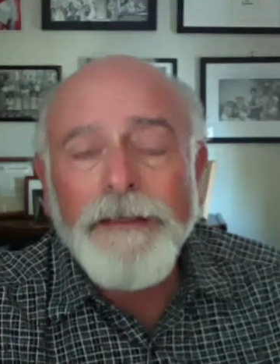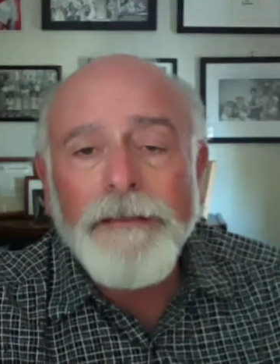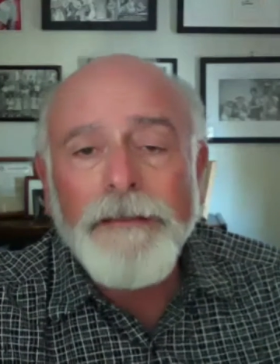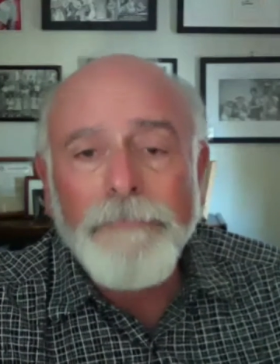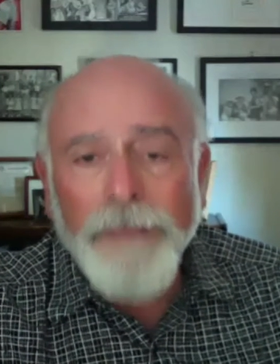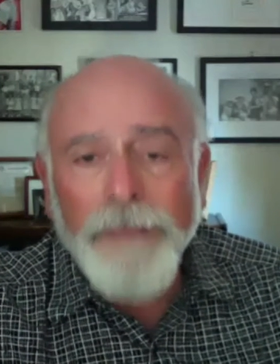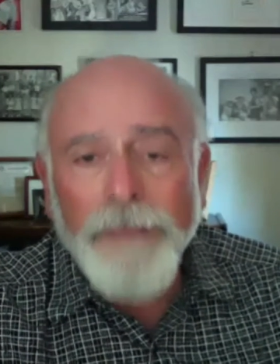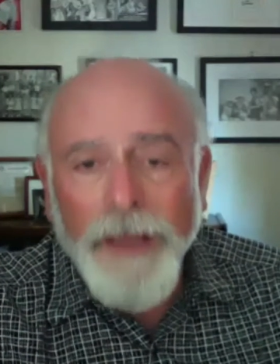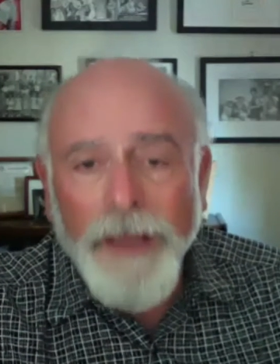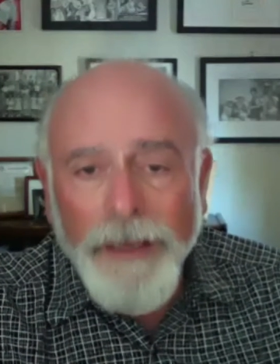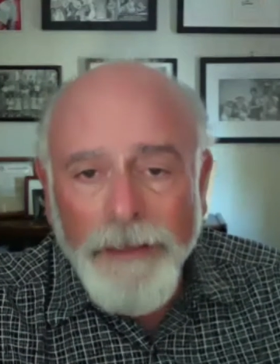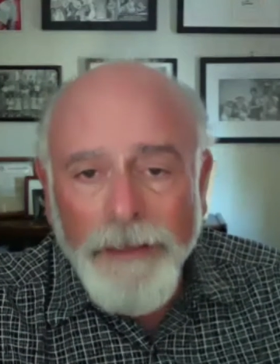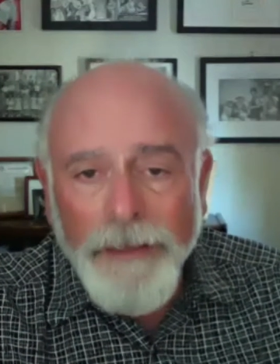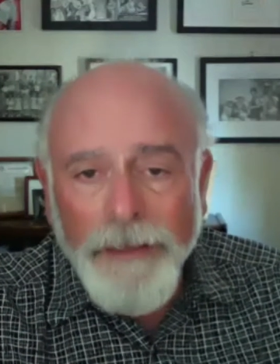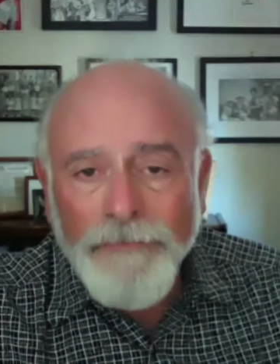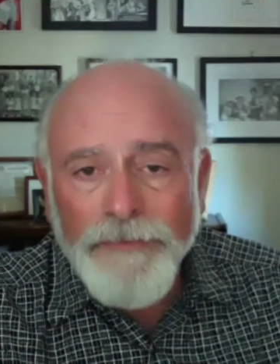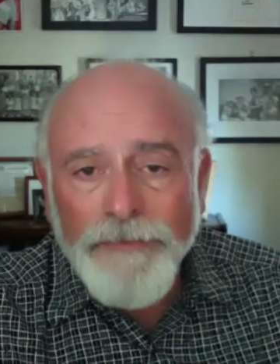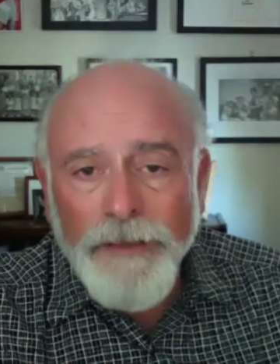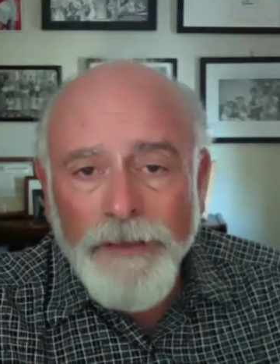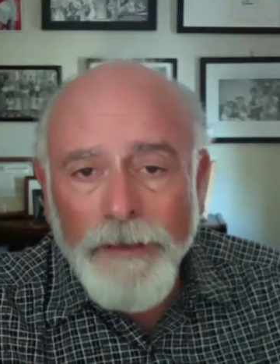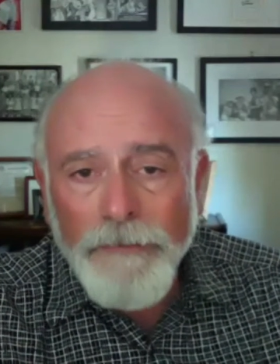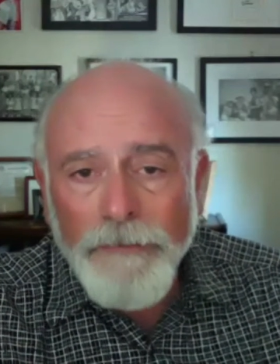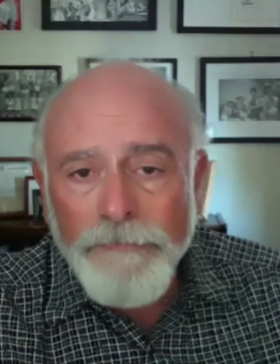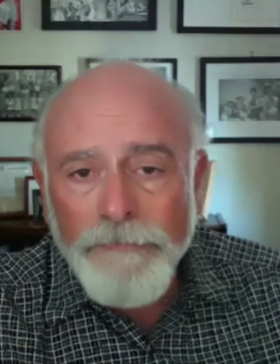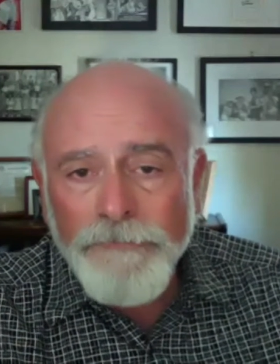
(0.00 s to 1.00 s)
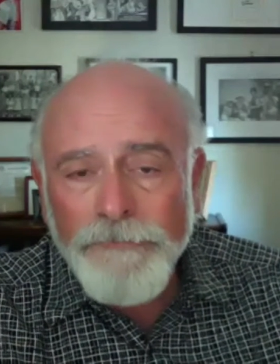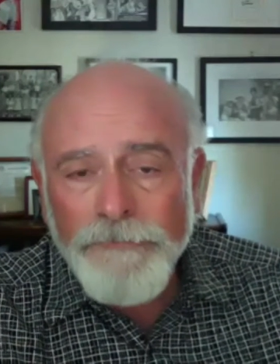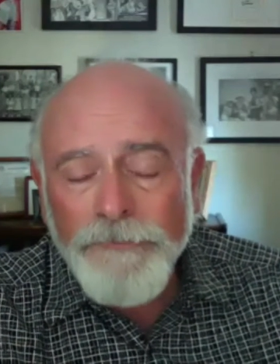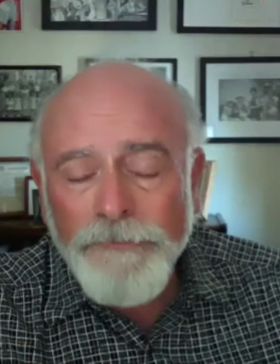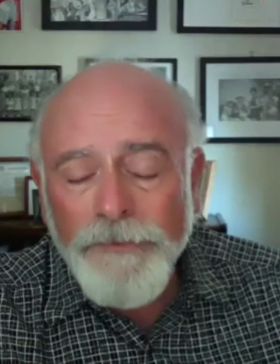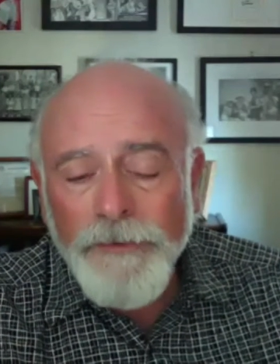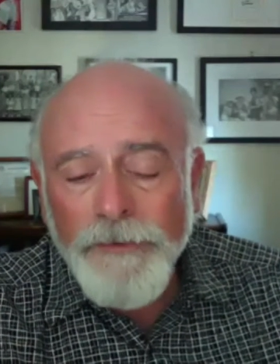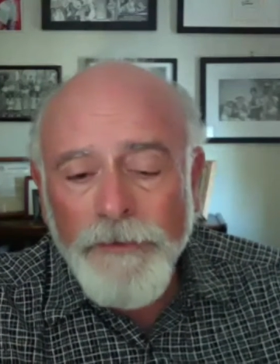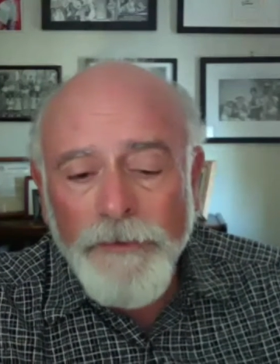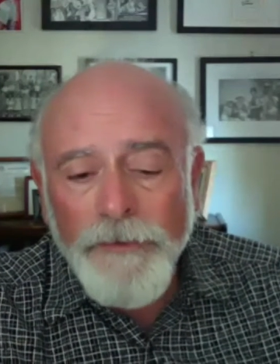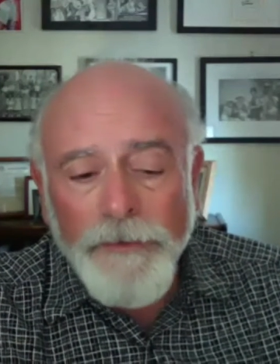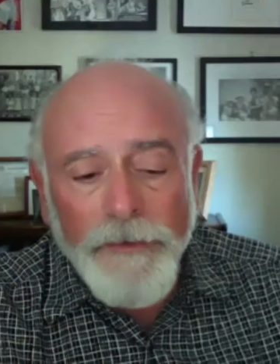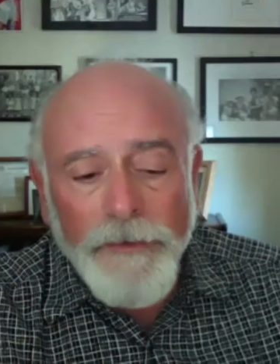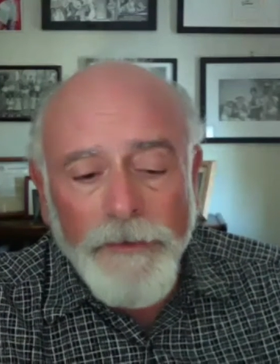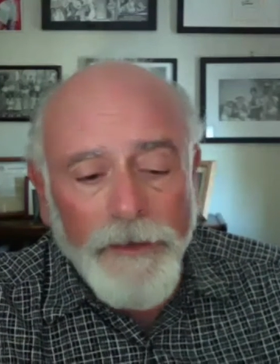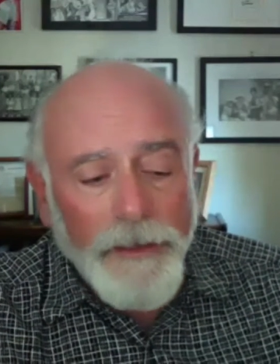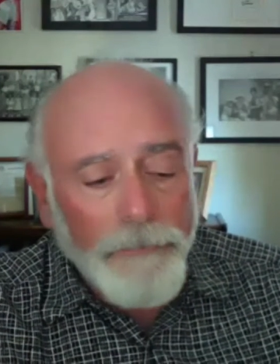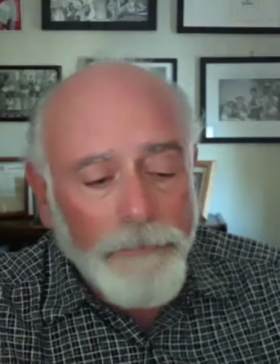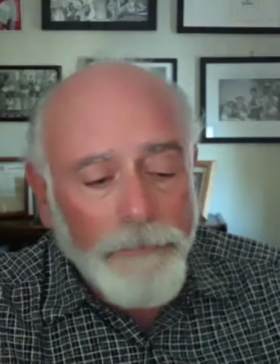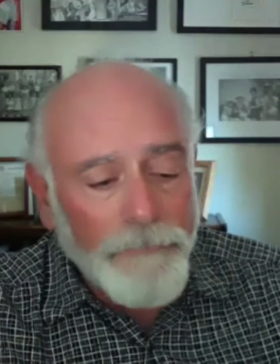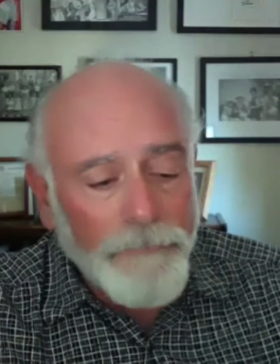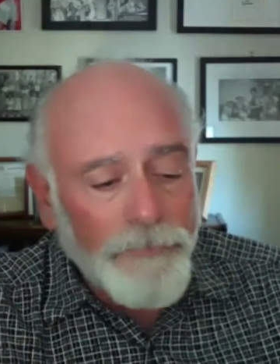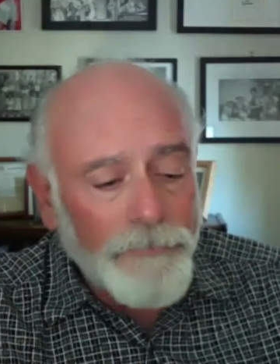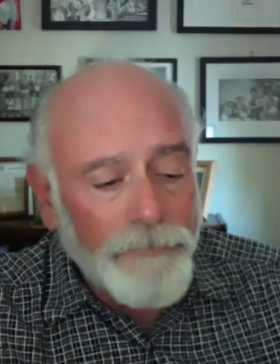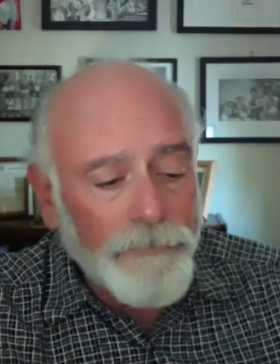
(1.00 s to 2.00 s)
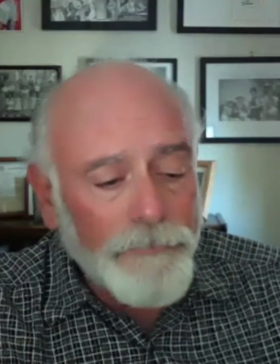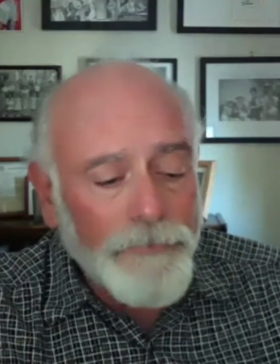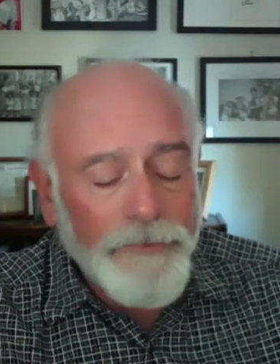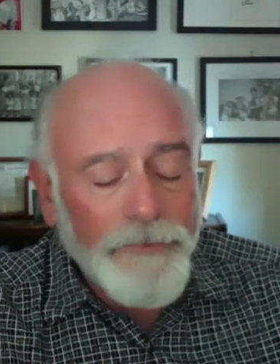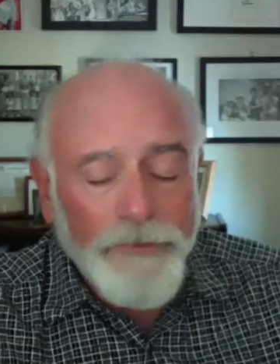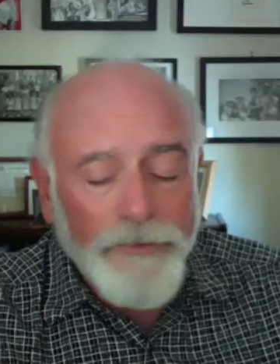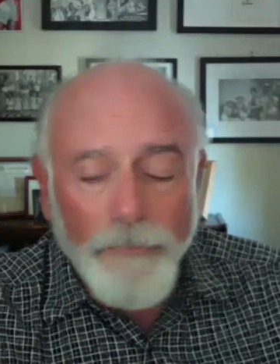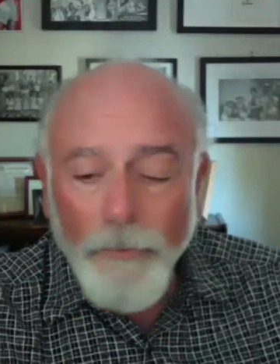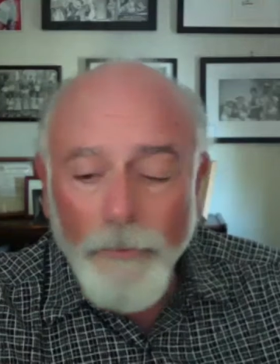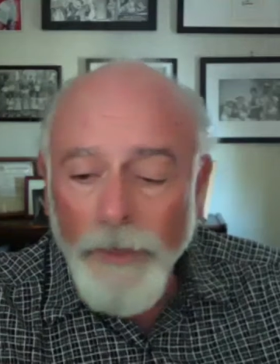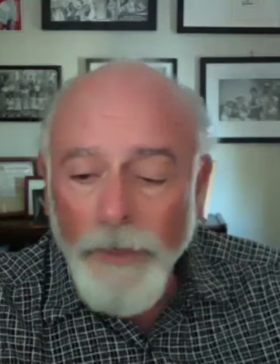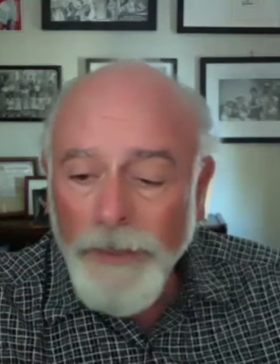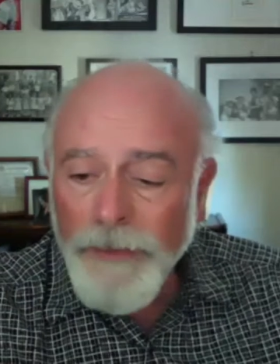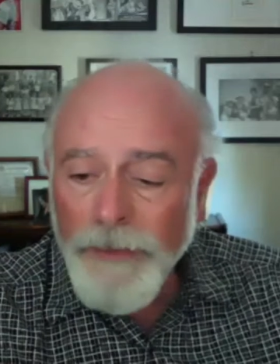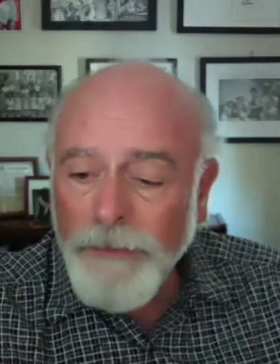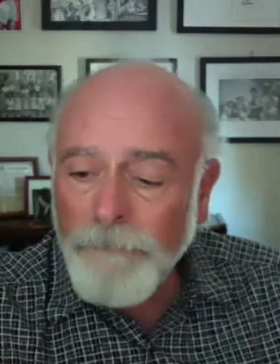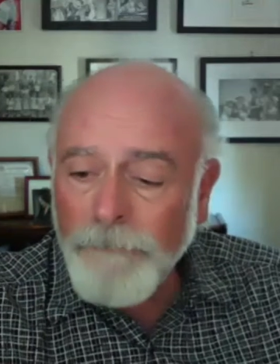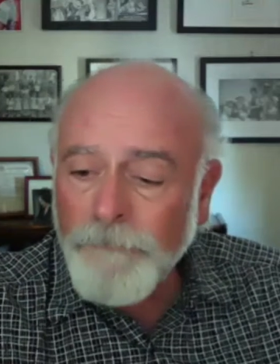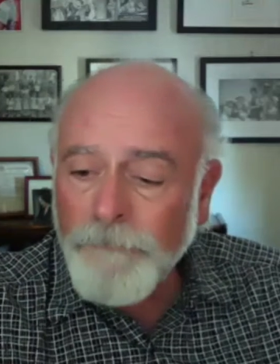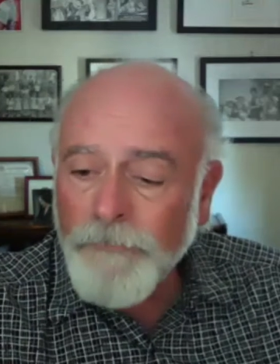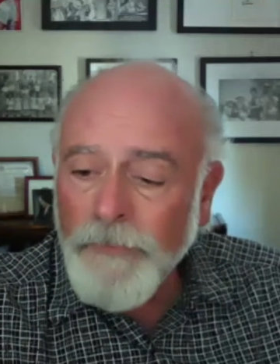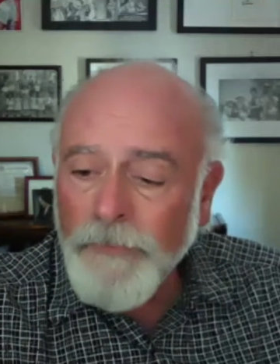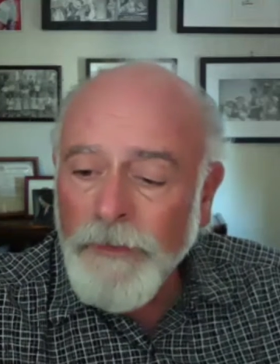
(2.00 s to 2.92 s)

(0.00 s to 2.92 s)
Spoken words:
by himself through Tijuana,